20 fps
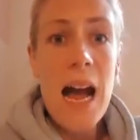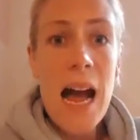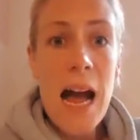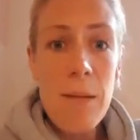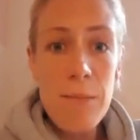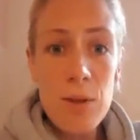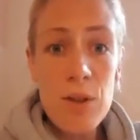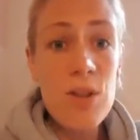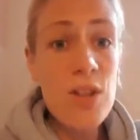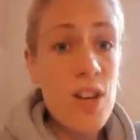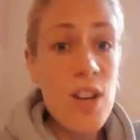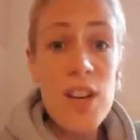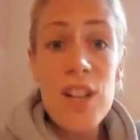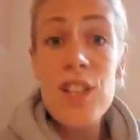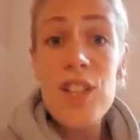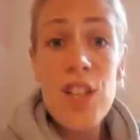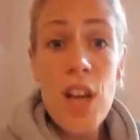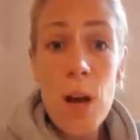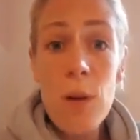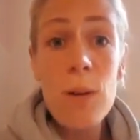I'm just going
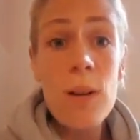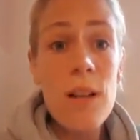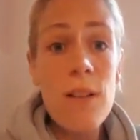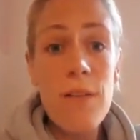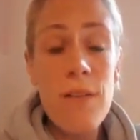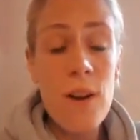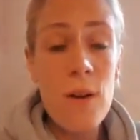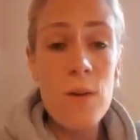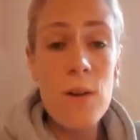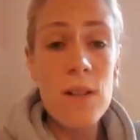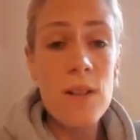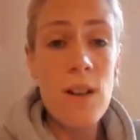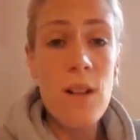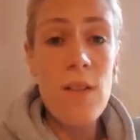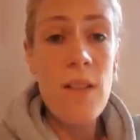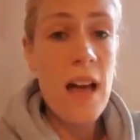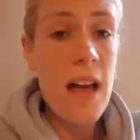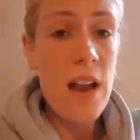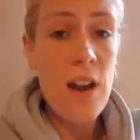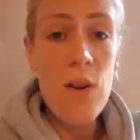to totally focus
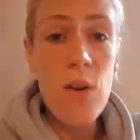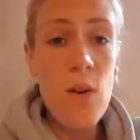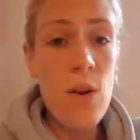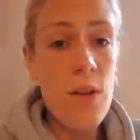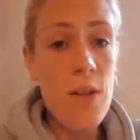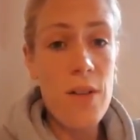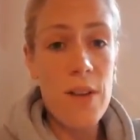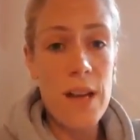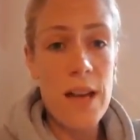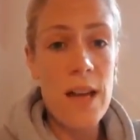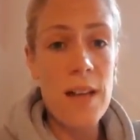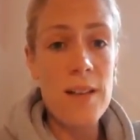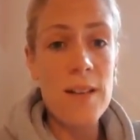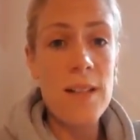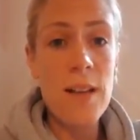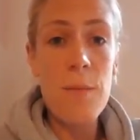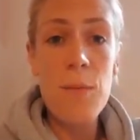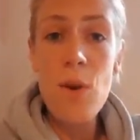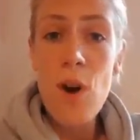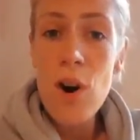on that and nothing
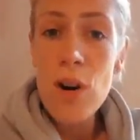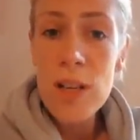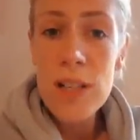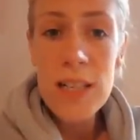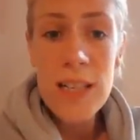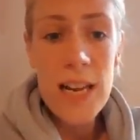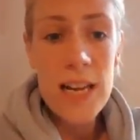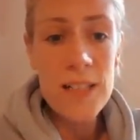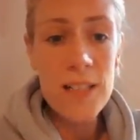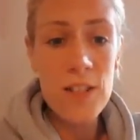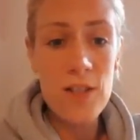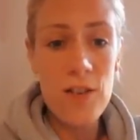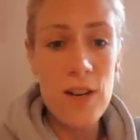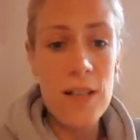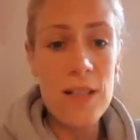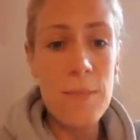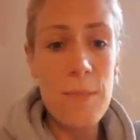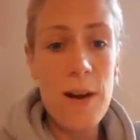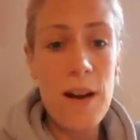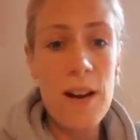else. I'm not going to get
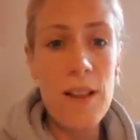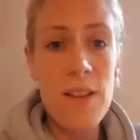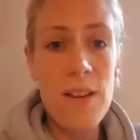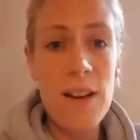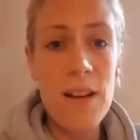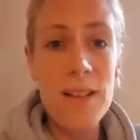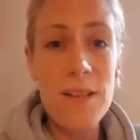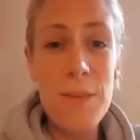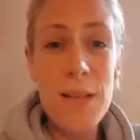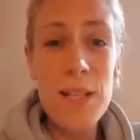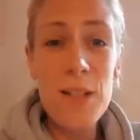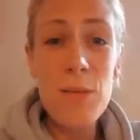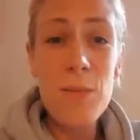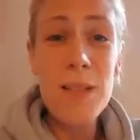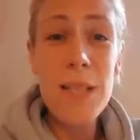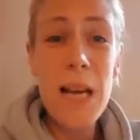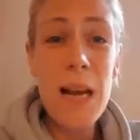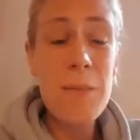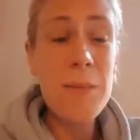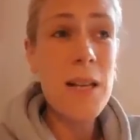distracted by anything else. I mean,
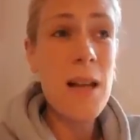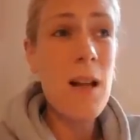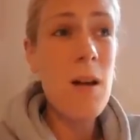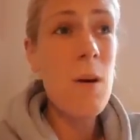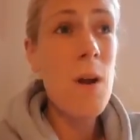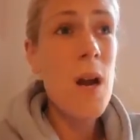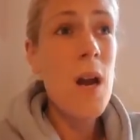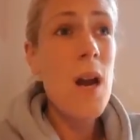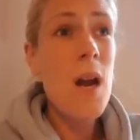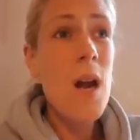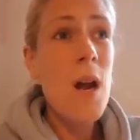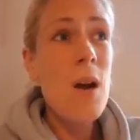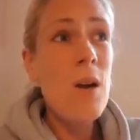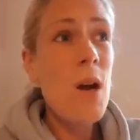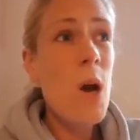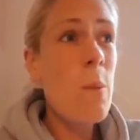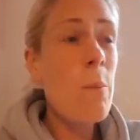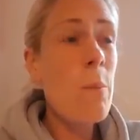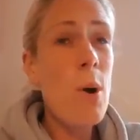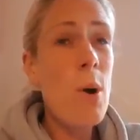sometimes I'll
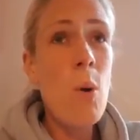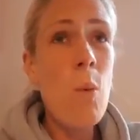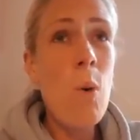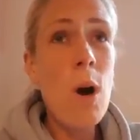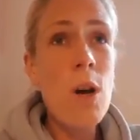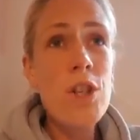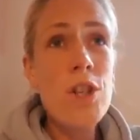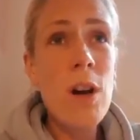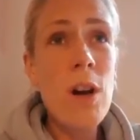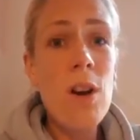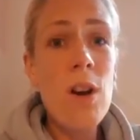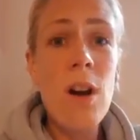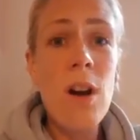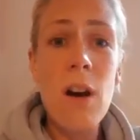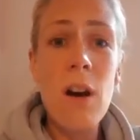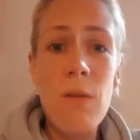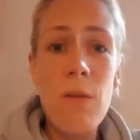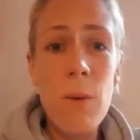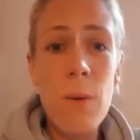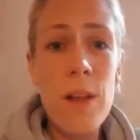go and put a wash on
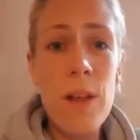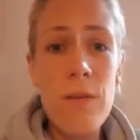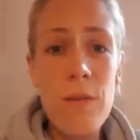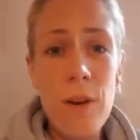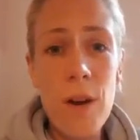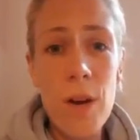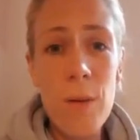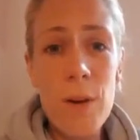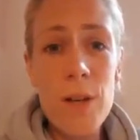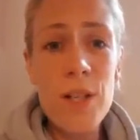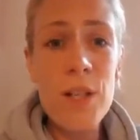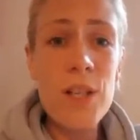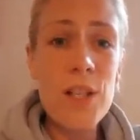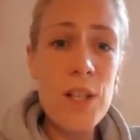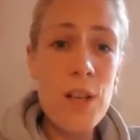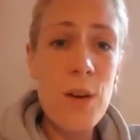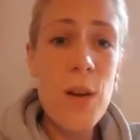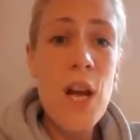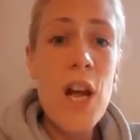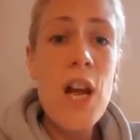halfway through when she's
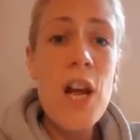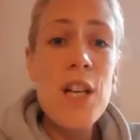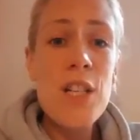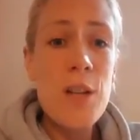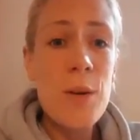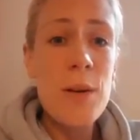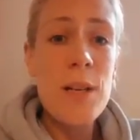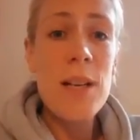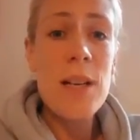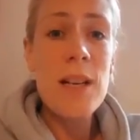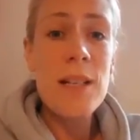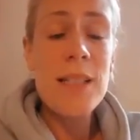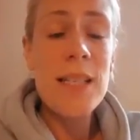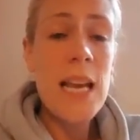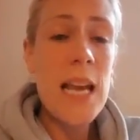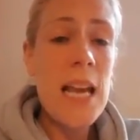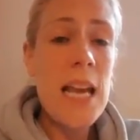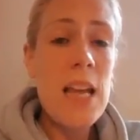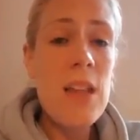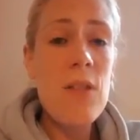doing her
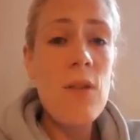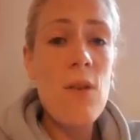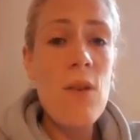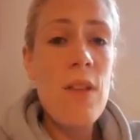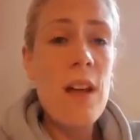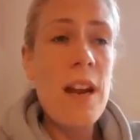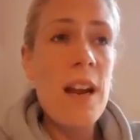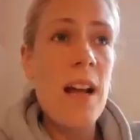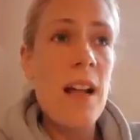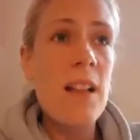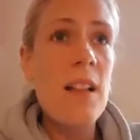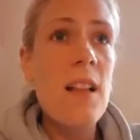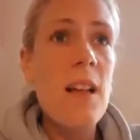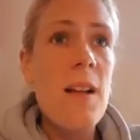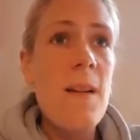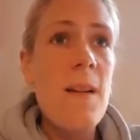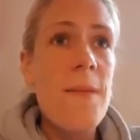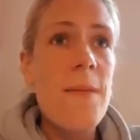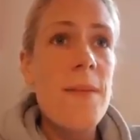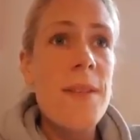teeth, or then I'll
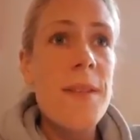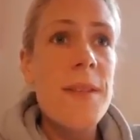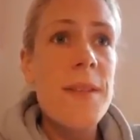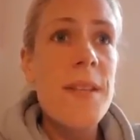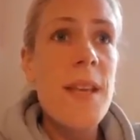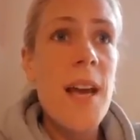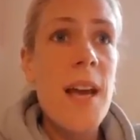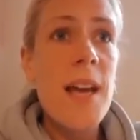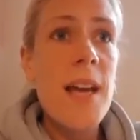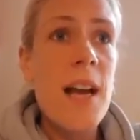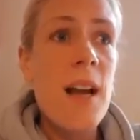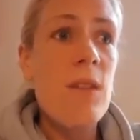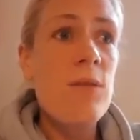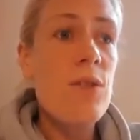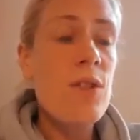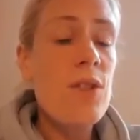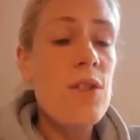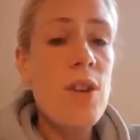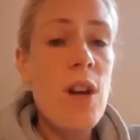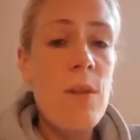say I'll
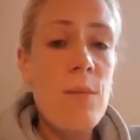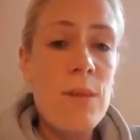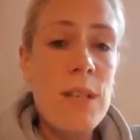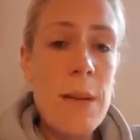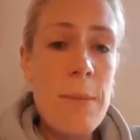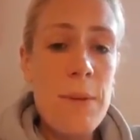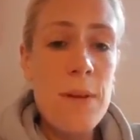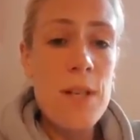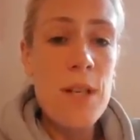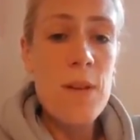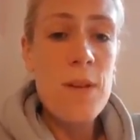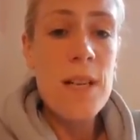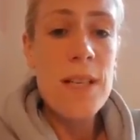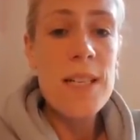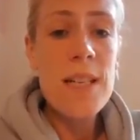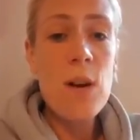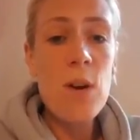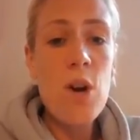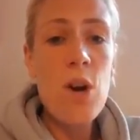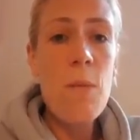just go and dip and do
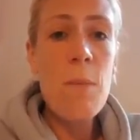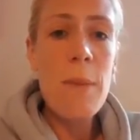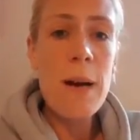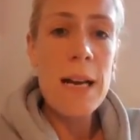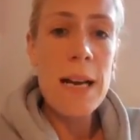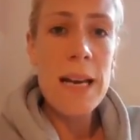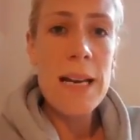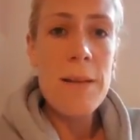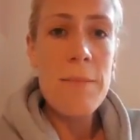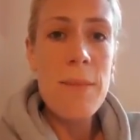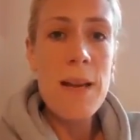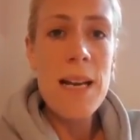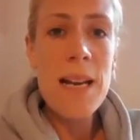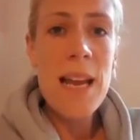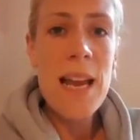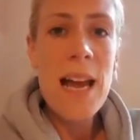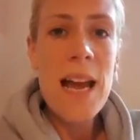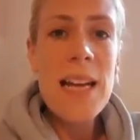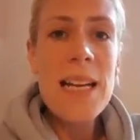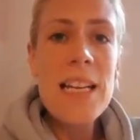this and I'll come back in a
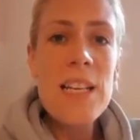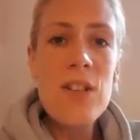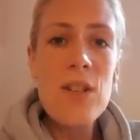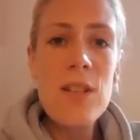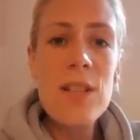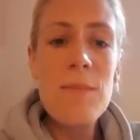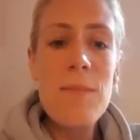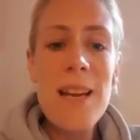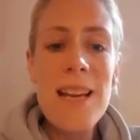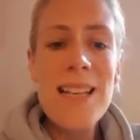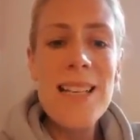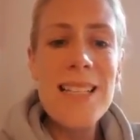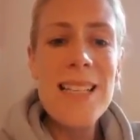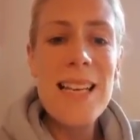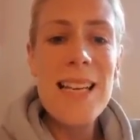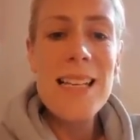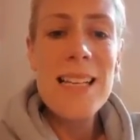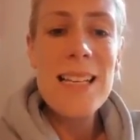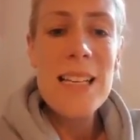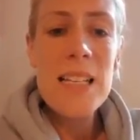minute, and it just makes
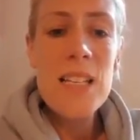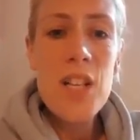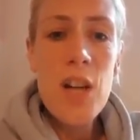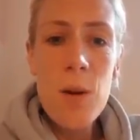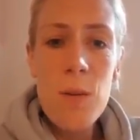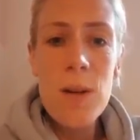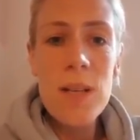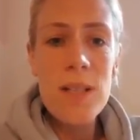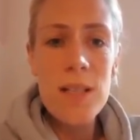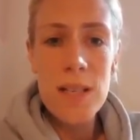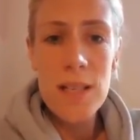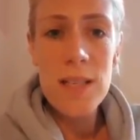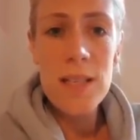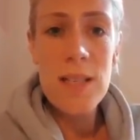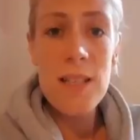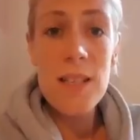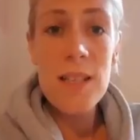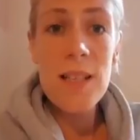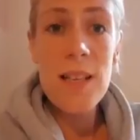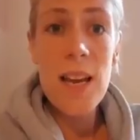there's no
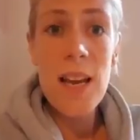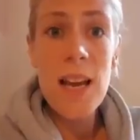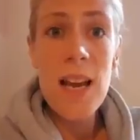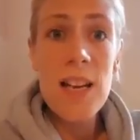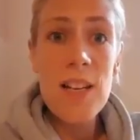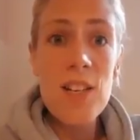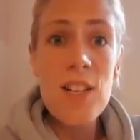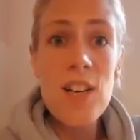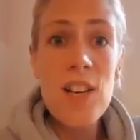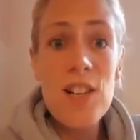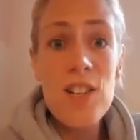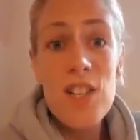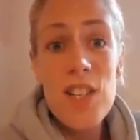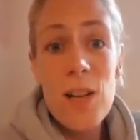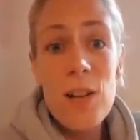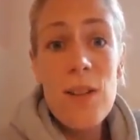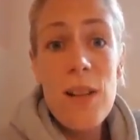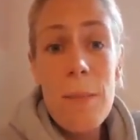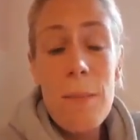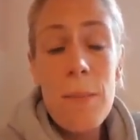consistency, and
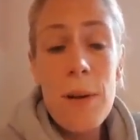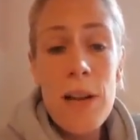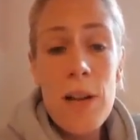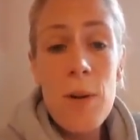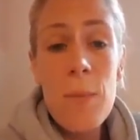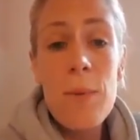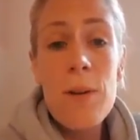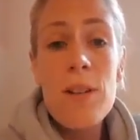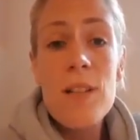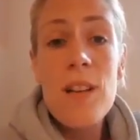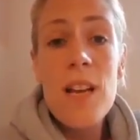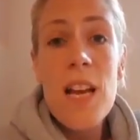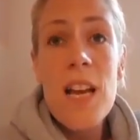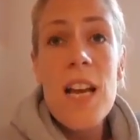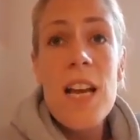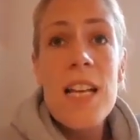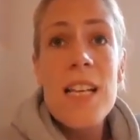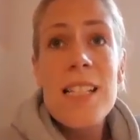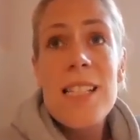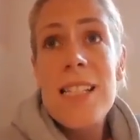she'll then play up and
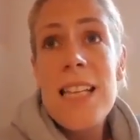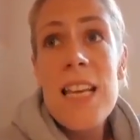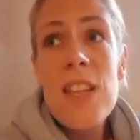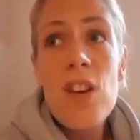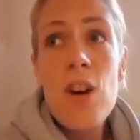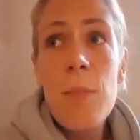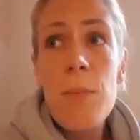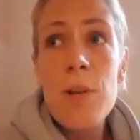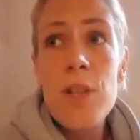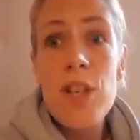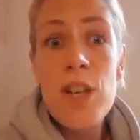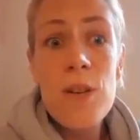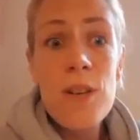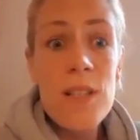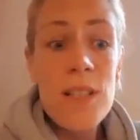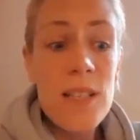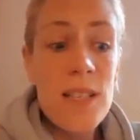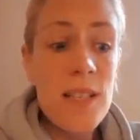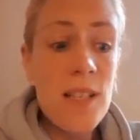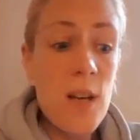see the
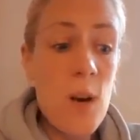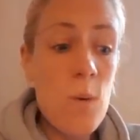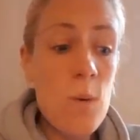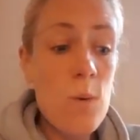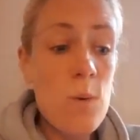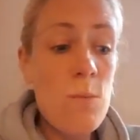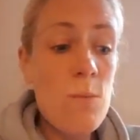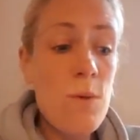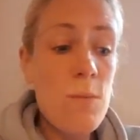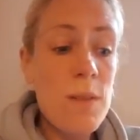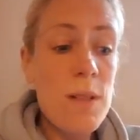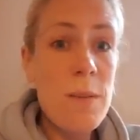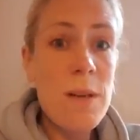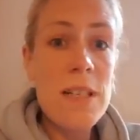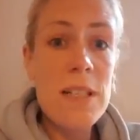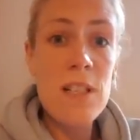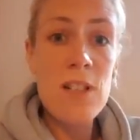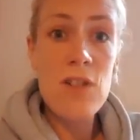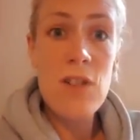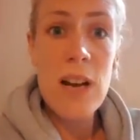opportunities to go, oh, Mum's a
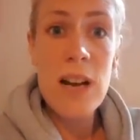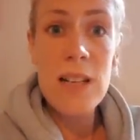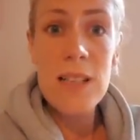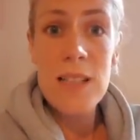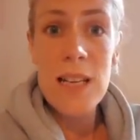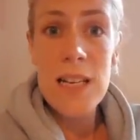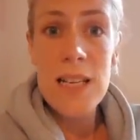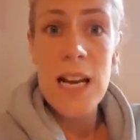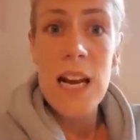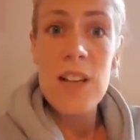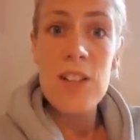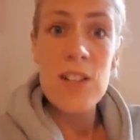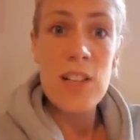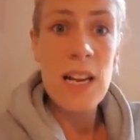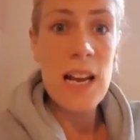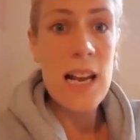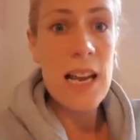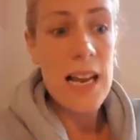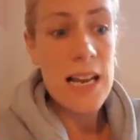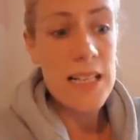bit distracted,
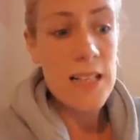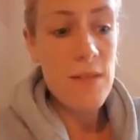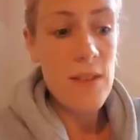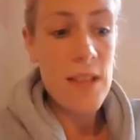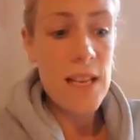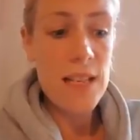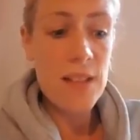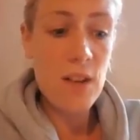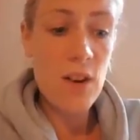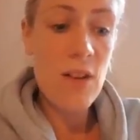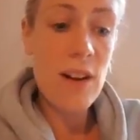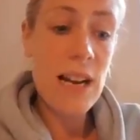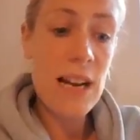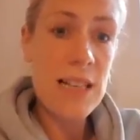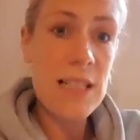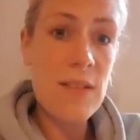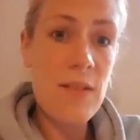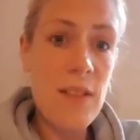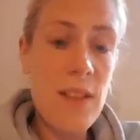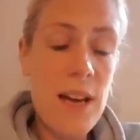actually I'll ask for this or I'll
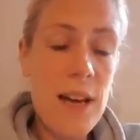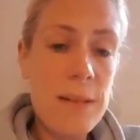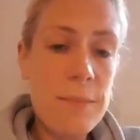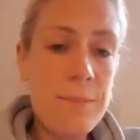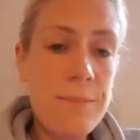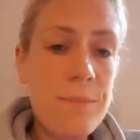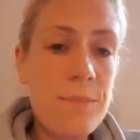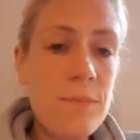ask for that.